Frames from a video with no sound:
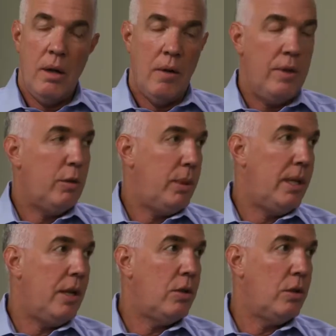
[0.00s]
of this
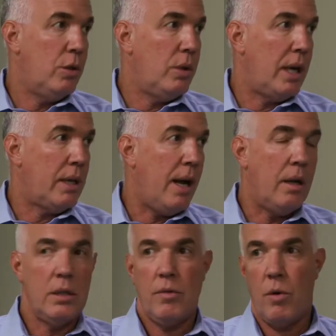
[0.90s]
potential new
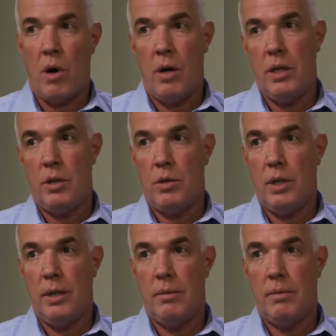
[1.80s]
technology for our industry.